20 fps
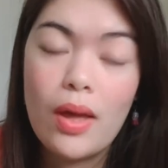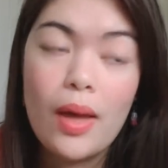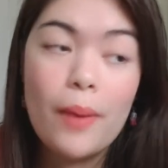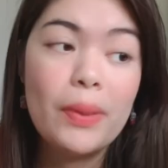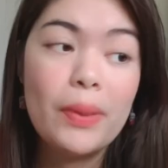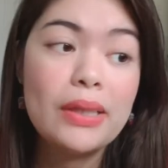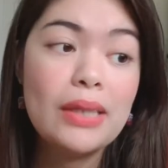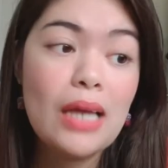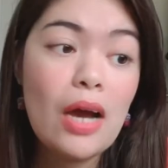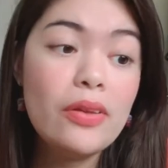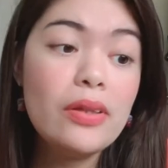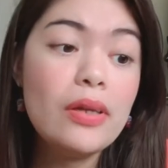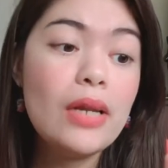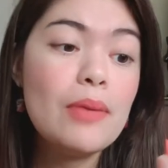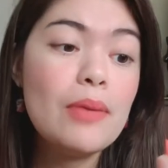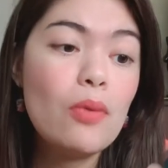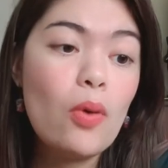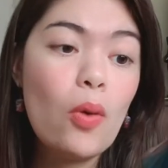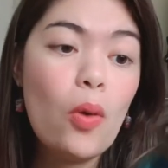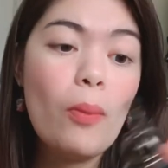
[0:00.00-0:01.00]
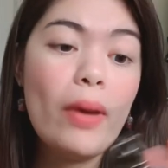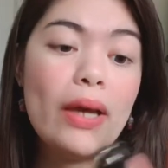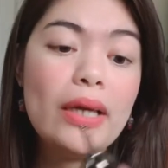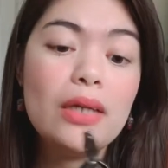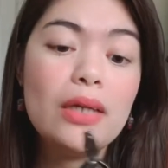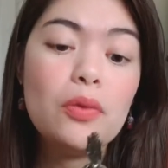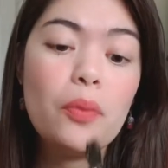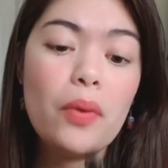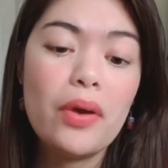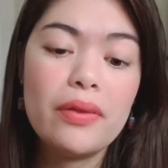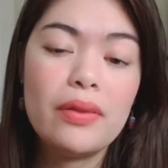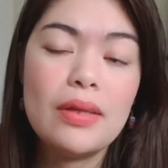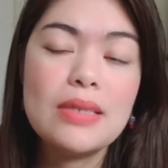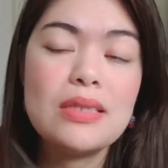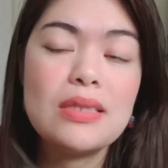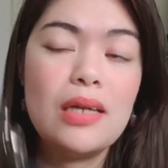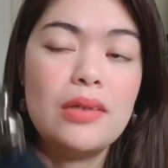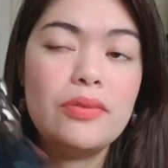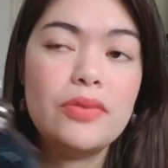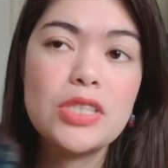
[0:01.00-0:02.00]
But now that I'm home, I can wear this
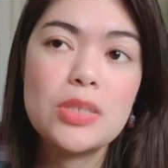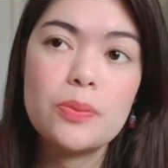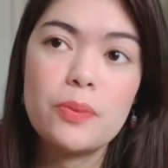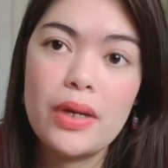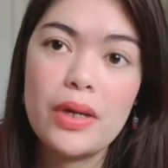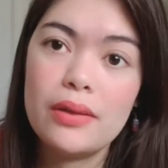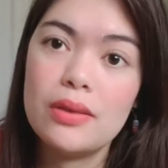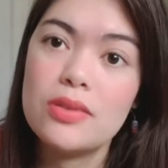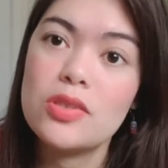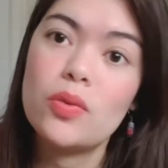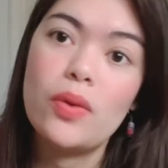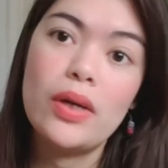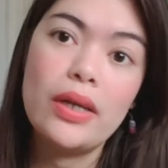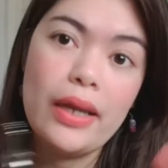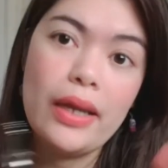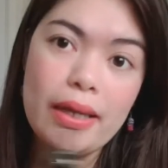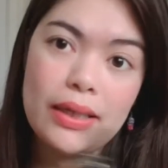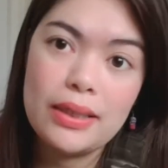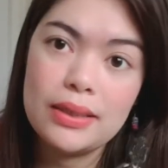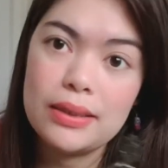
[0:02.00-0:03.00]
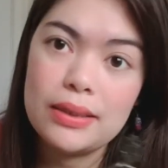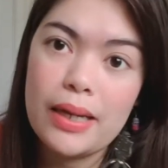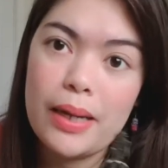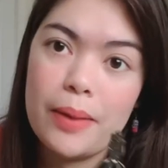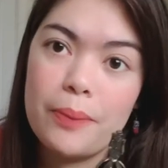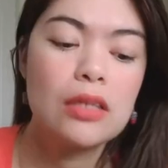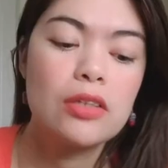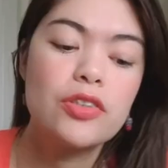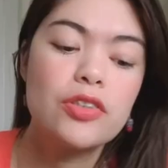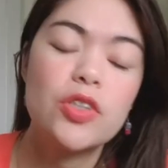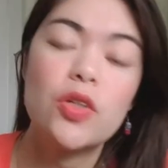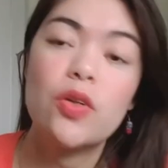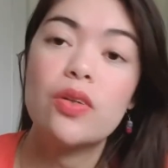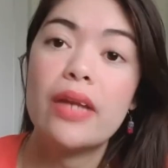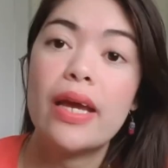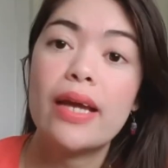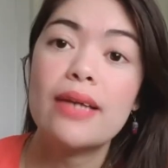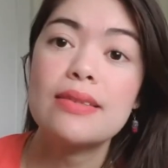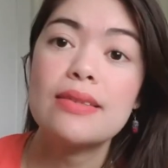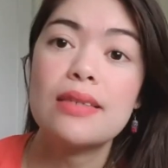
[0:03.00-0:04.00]
and respray this one anytime. So
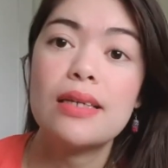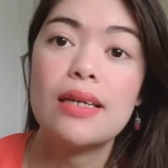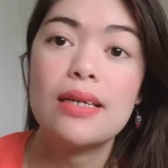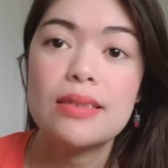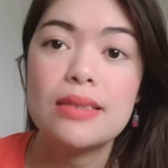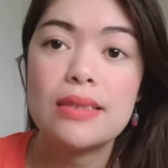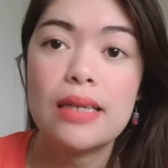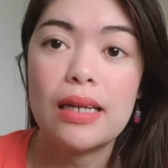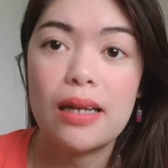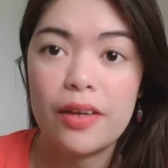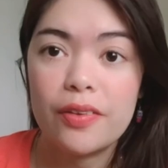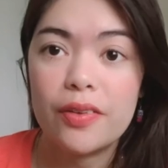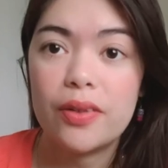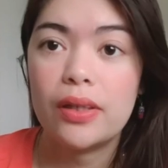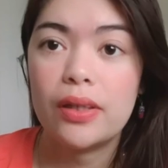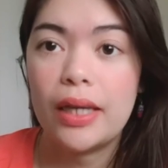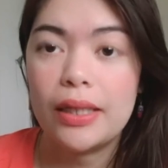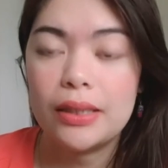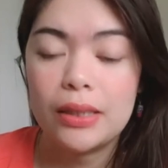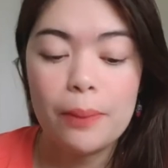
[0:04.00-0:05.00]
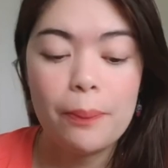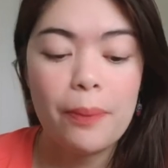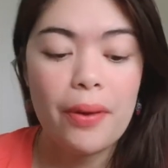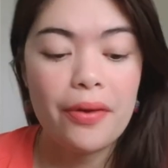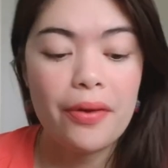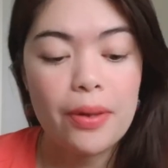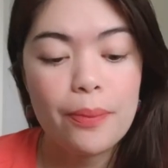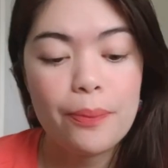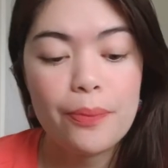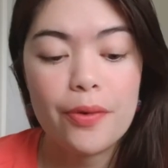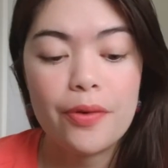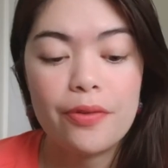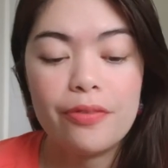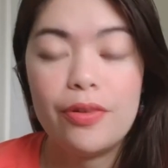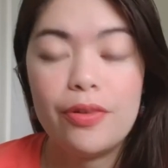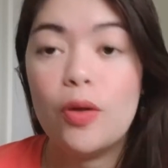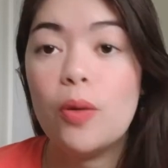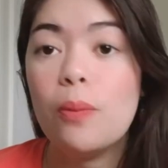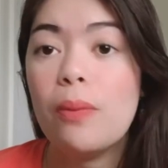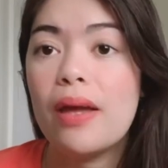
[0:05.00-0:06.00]
next is another Katy Perry
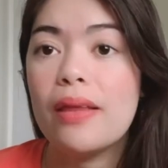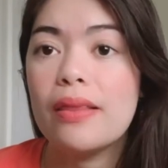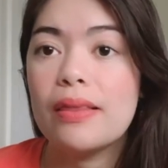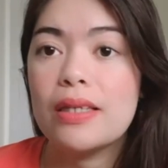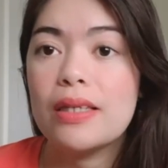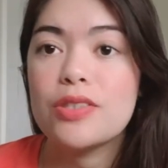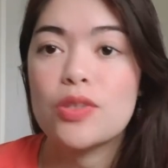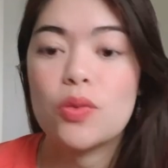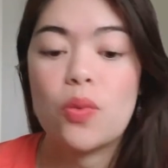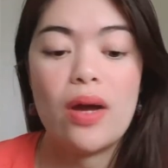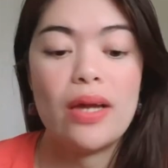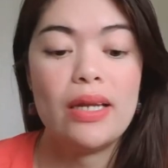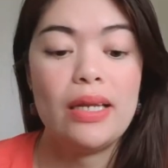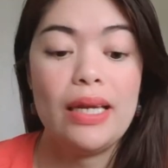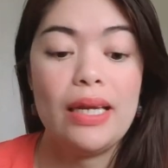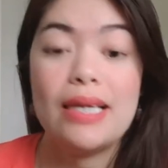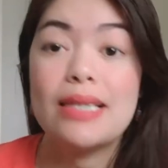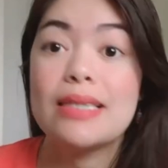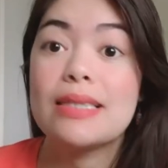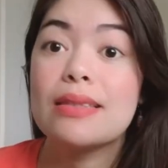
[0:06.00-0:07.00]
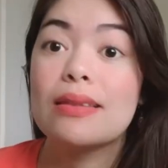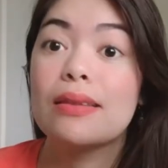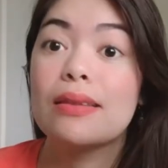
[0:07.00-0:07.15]
perfume and this one is